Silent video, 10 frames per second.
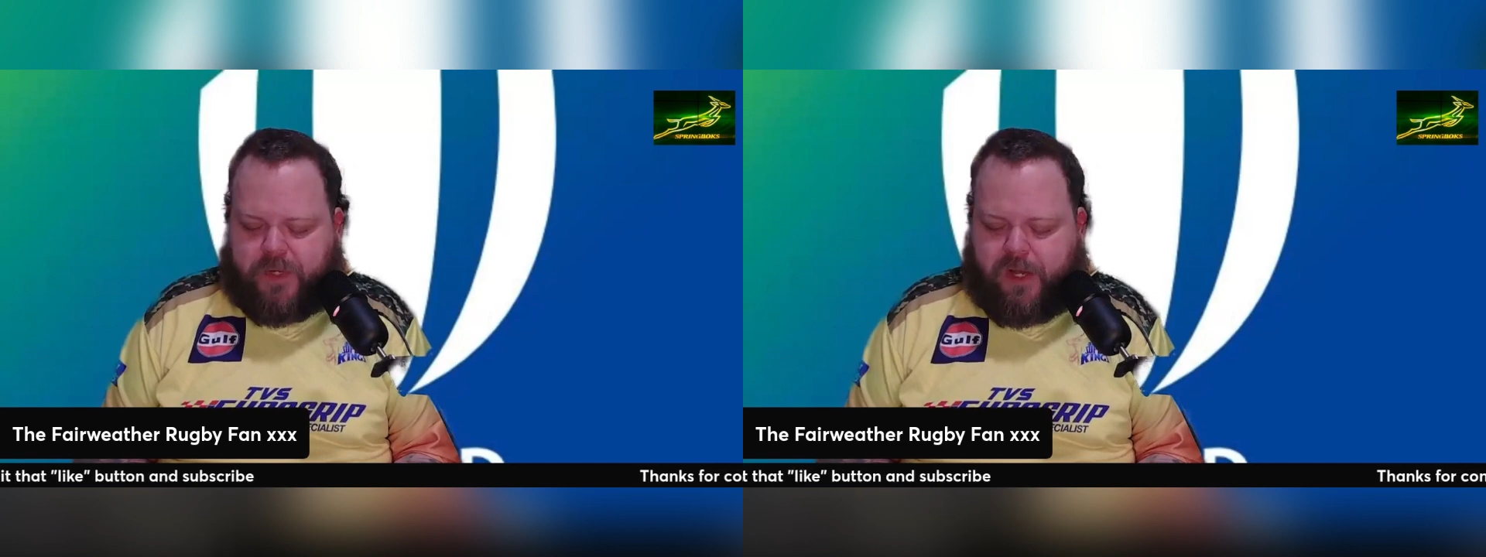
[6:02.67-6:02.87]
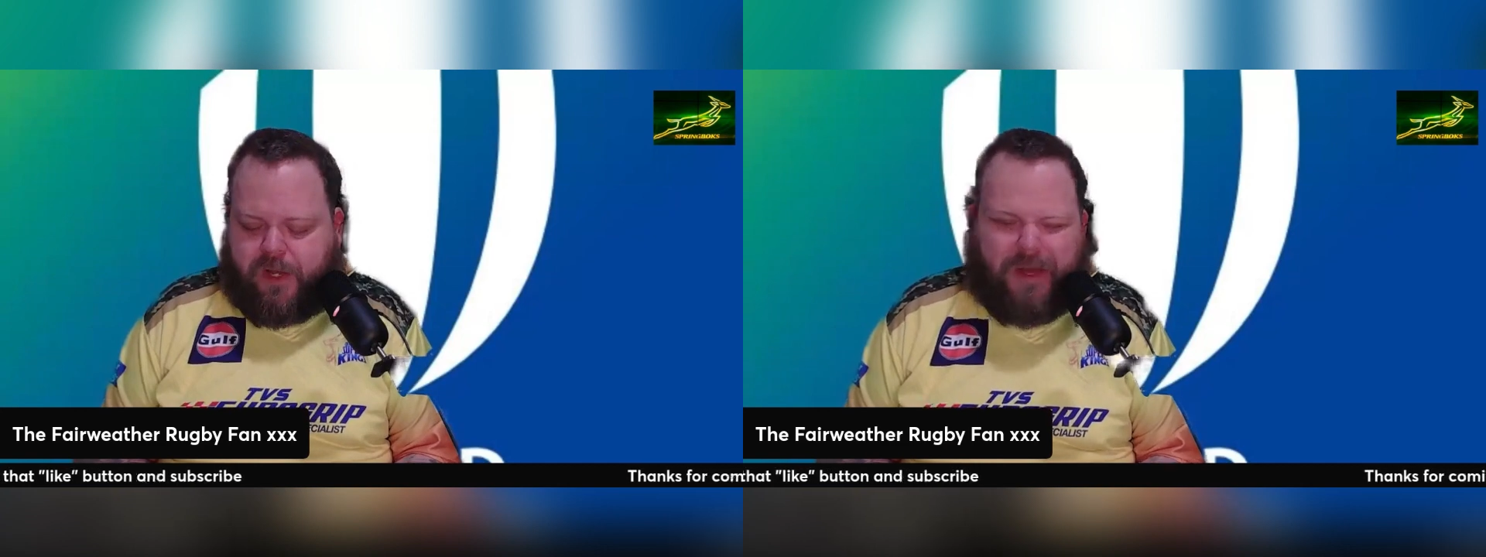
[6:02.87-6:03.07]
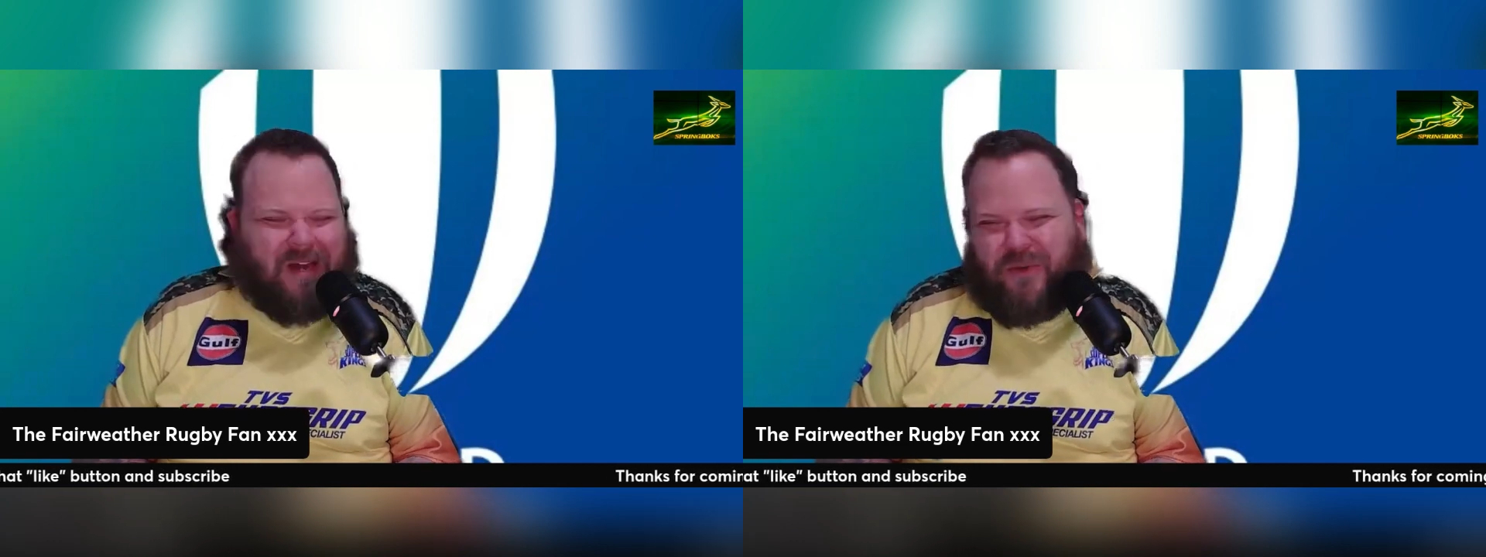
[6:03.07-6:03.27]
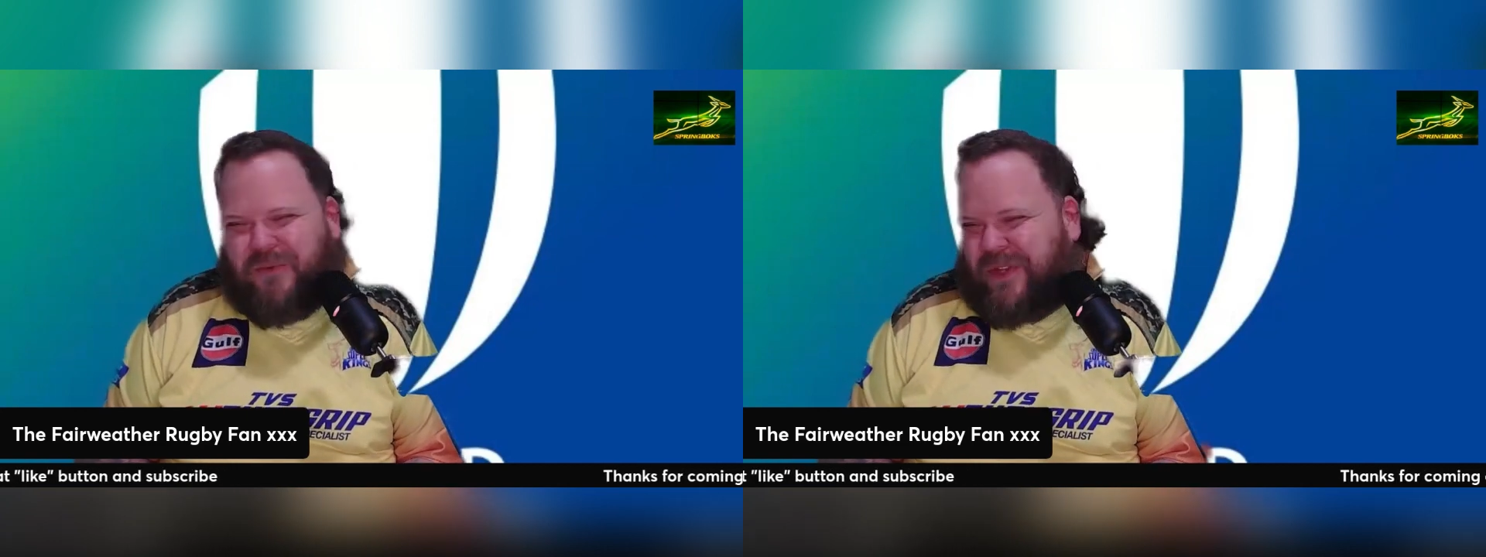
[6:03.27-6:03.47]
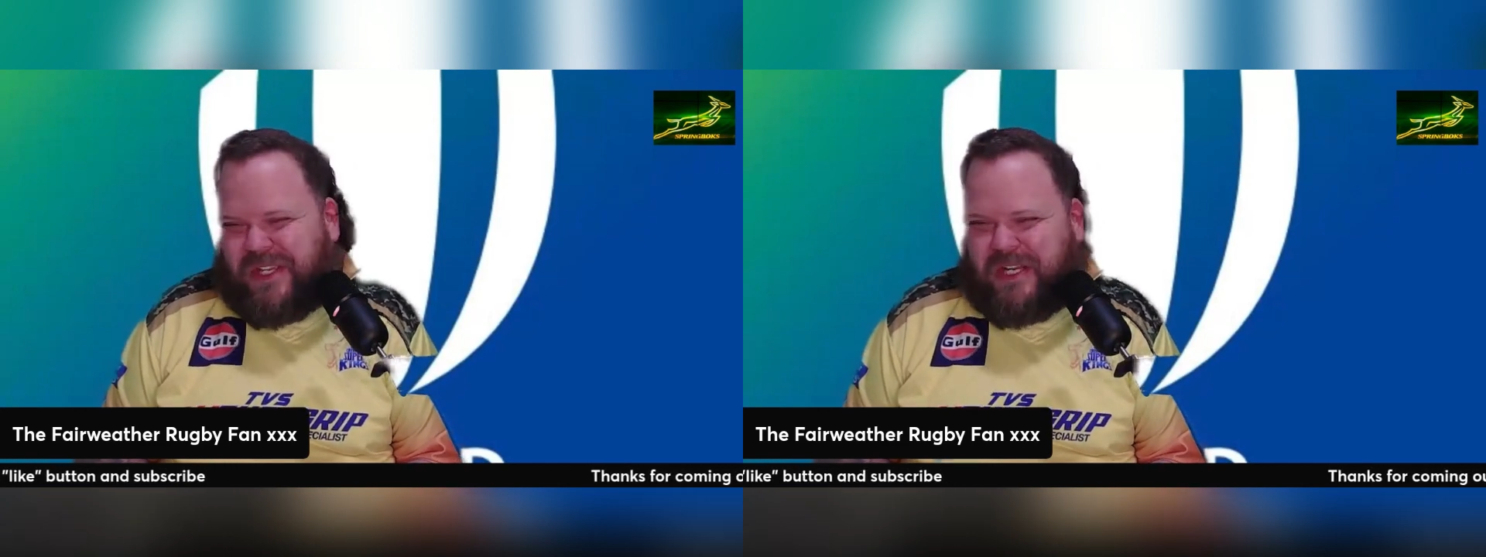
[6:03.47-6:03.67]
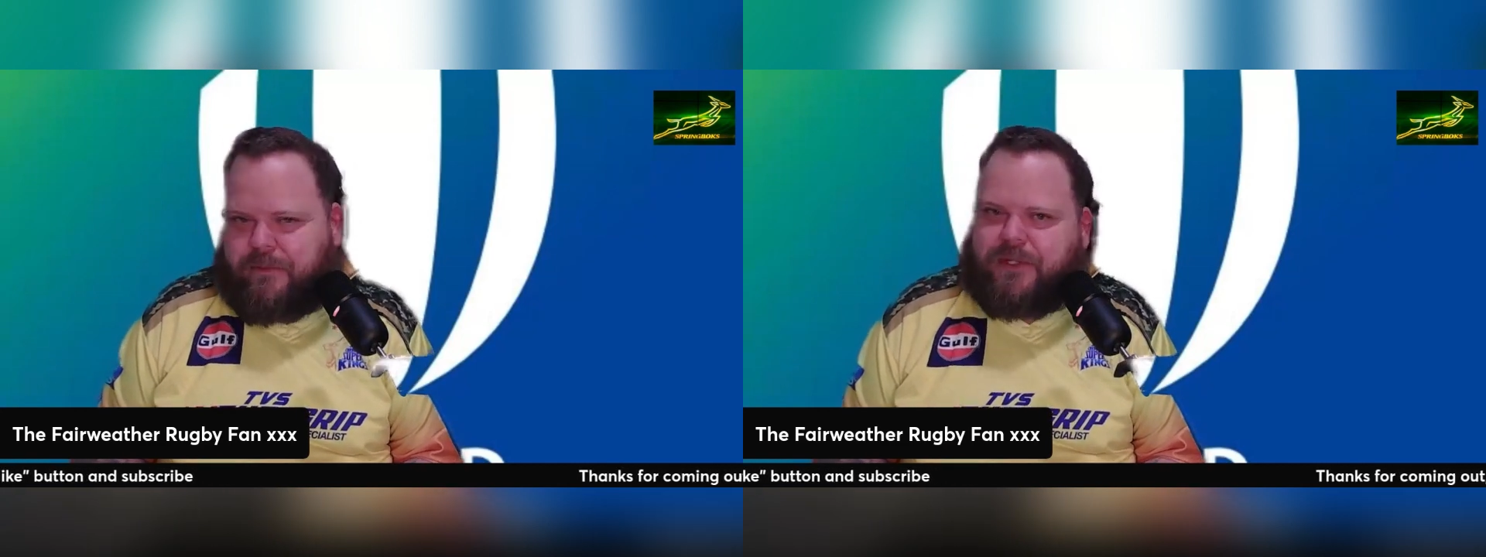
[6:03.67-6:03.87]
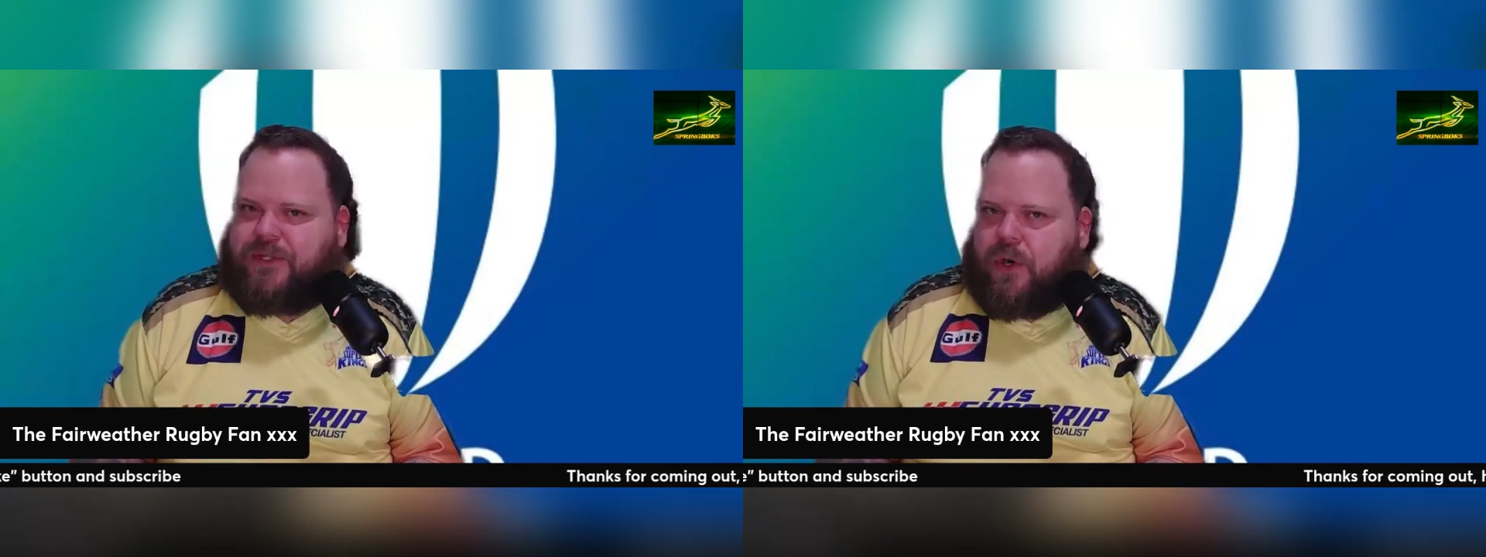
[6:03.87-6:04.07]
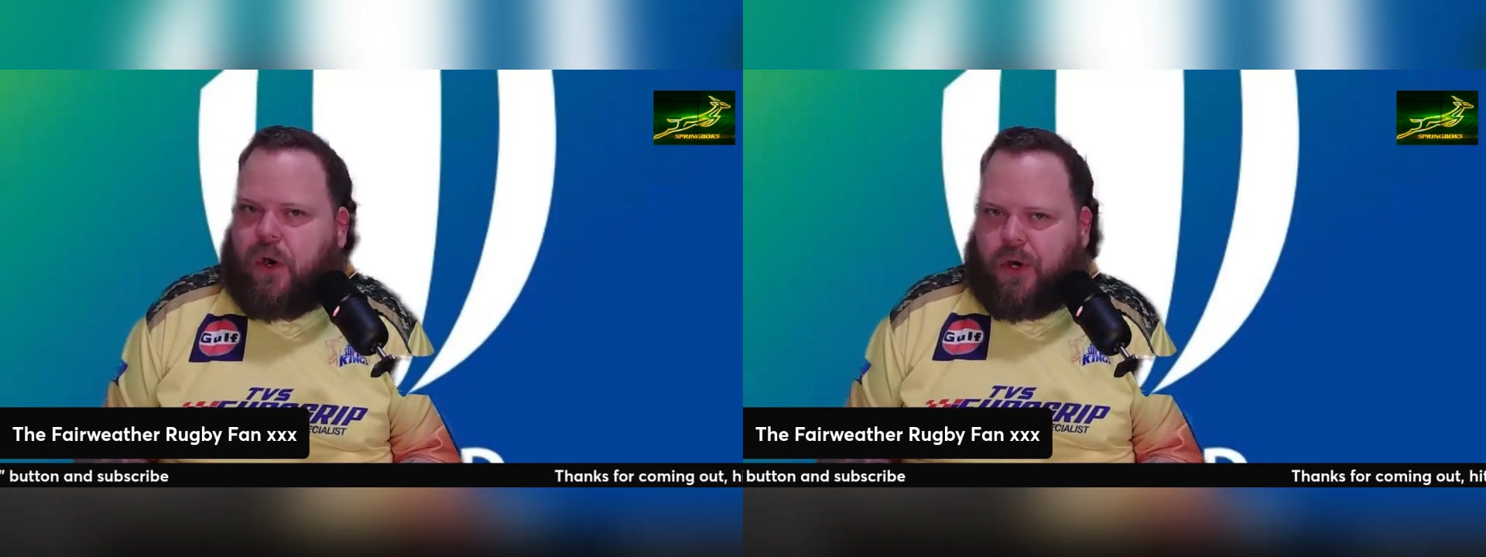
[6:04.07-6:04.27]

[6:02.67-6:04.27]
I don't think anybody's going to